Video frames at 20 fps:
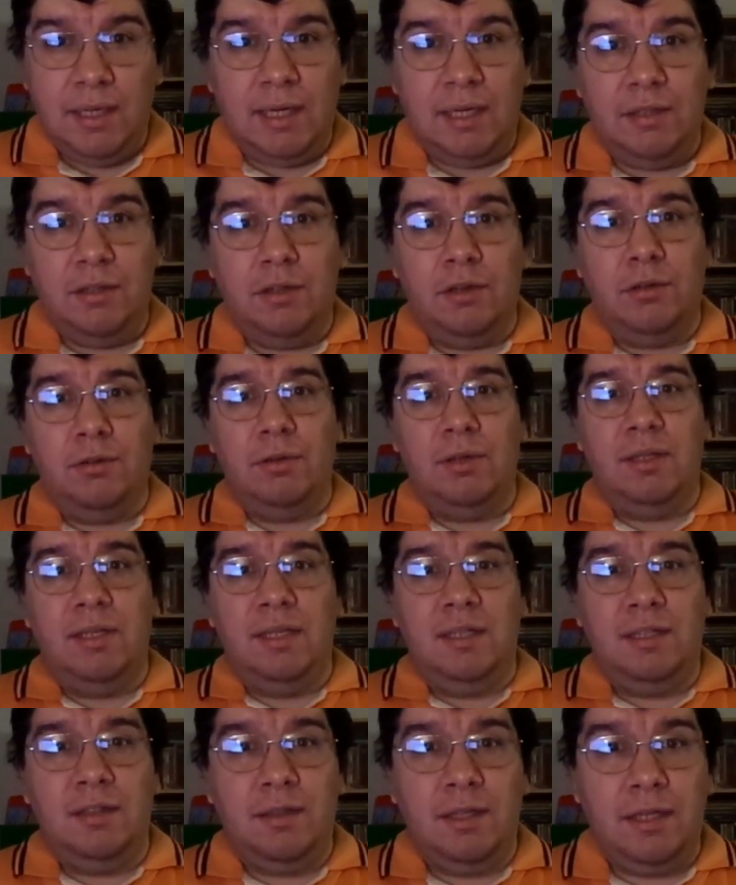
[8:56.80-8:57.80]
And I know
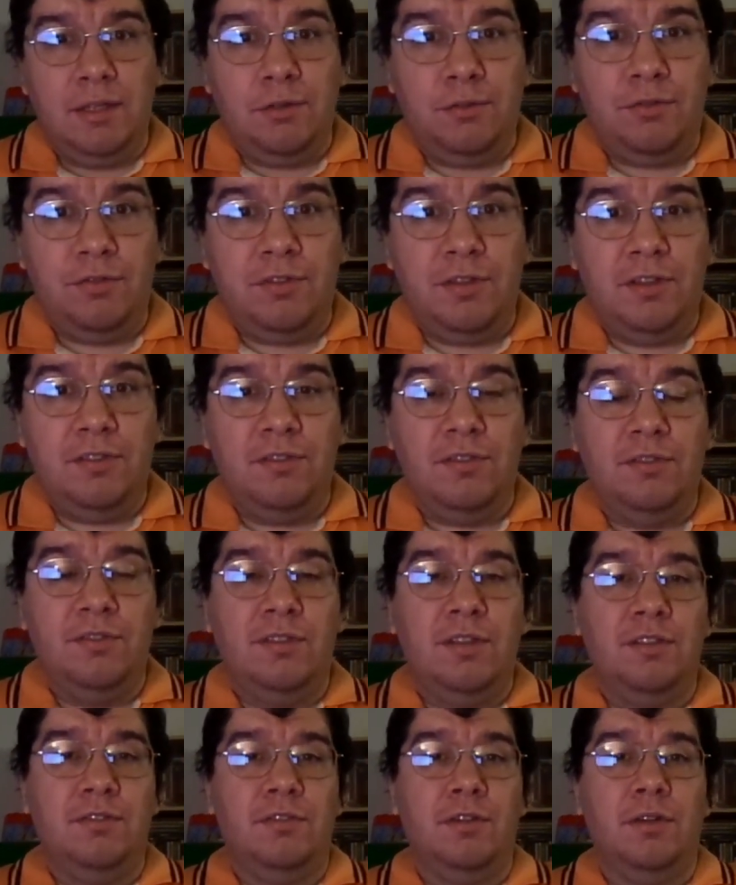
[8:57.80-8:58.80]
in the later
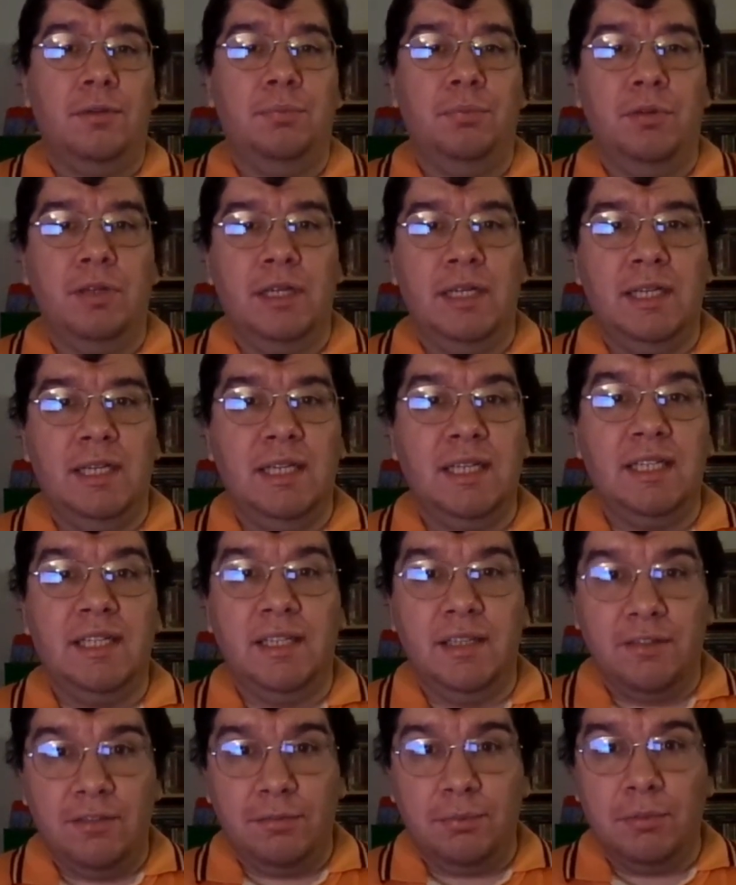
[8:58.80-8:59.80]
seasons they started bringing in
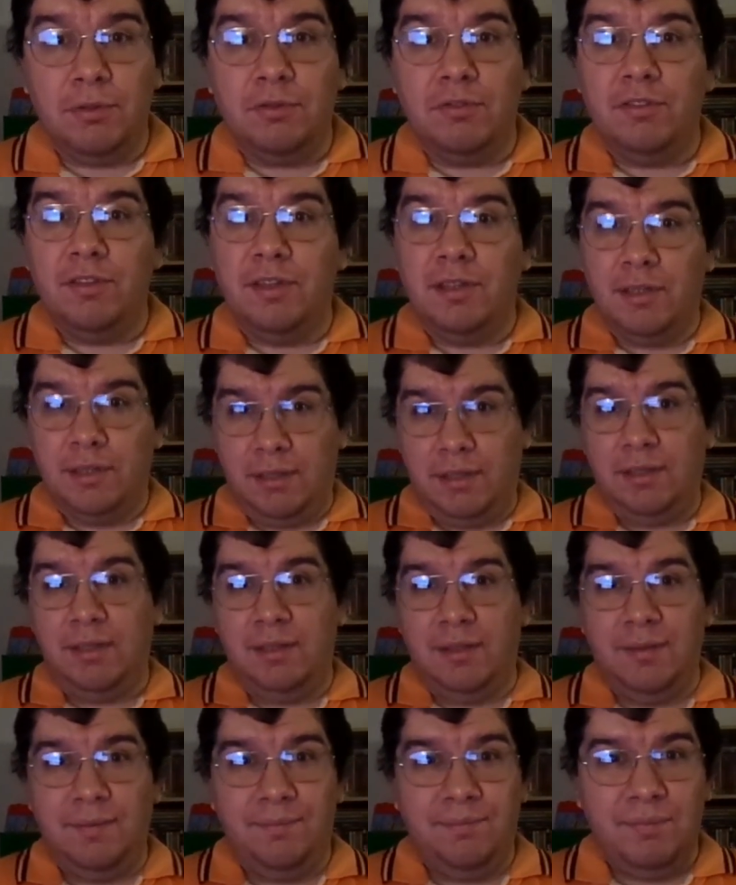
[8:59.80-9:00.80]
Gizmoduck,
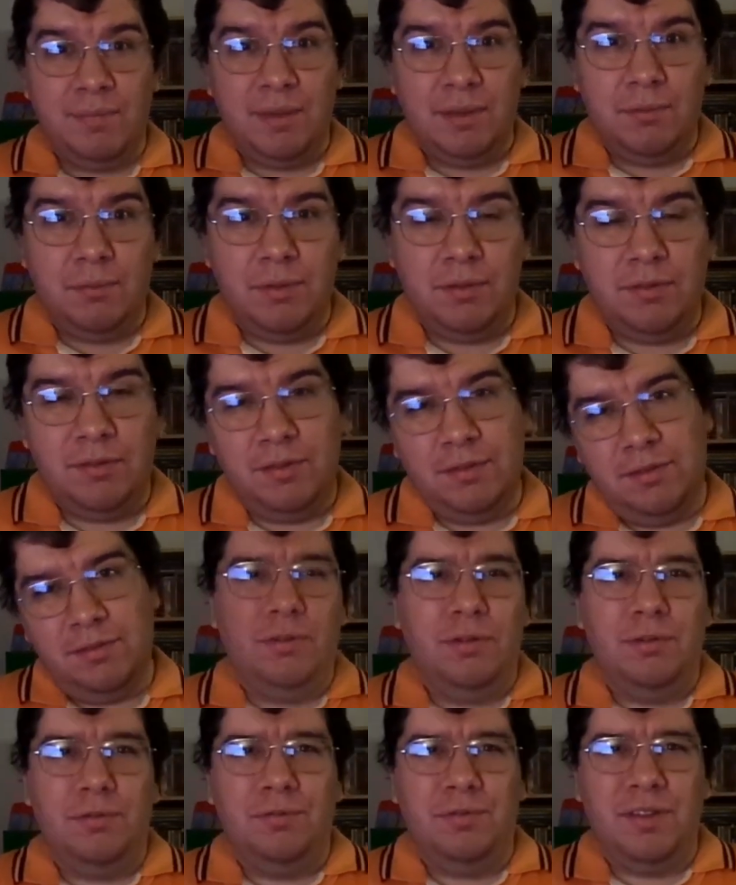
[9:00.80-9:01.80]
which
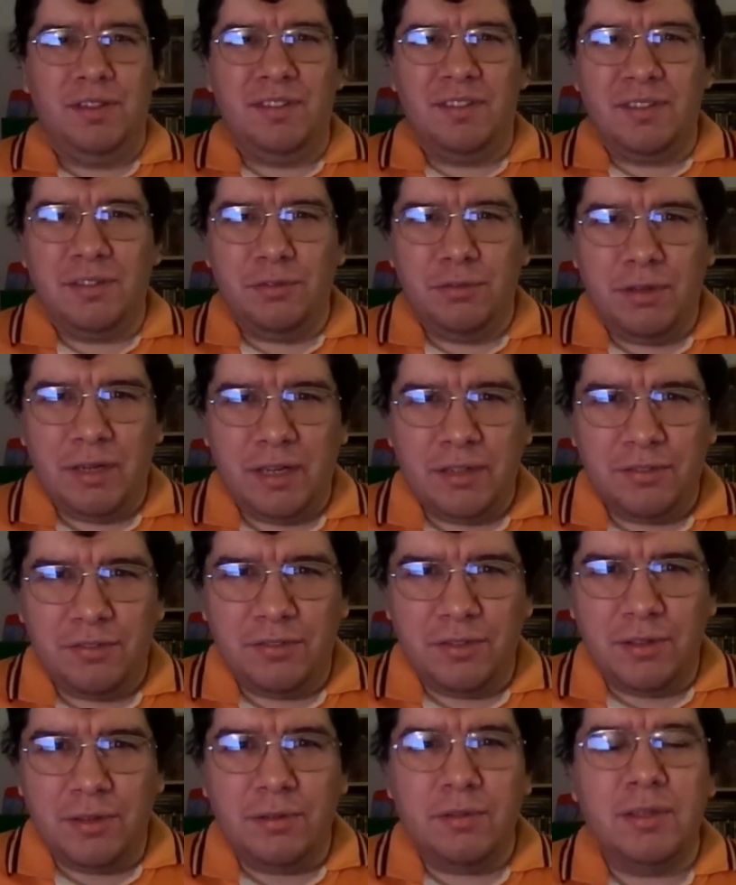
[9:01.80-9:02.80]
is our friend in
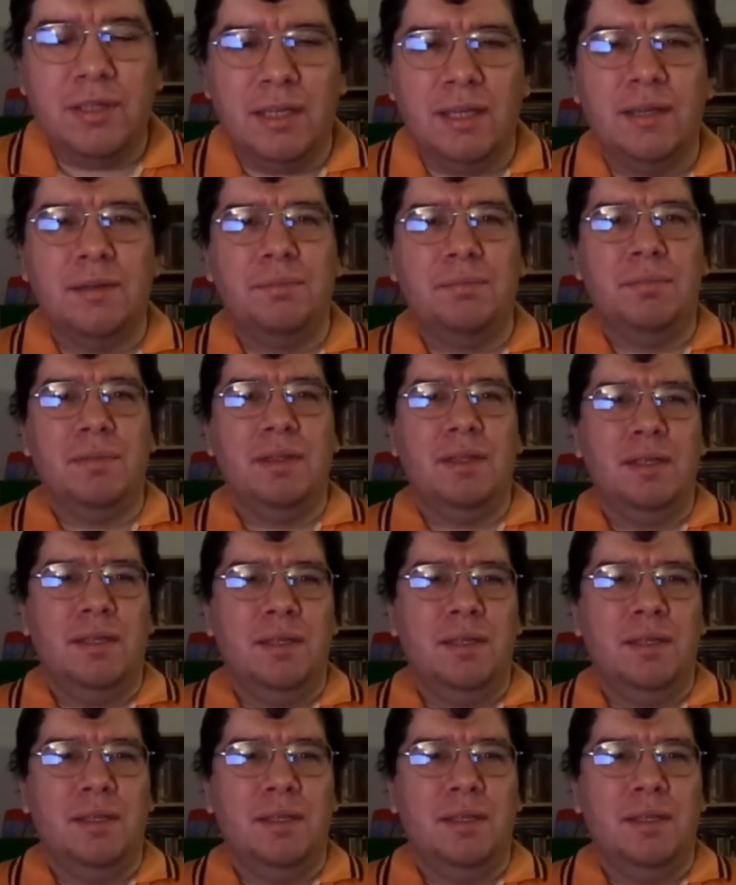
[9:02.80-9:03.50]
Crackshell, yeah.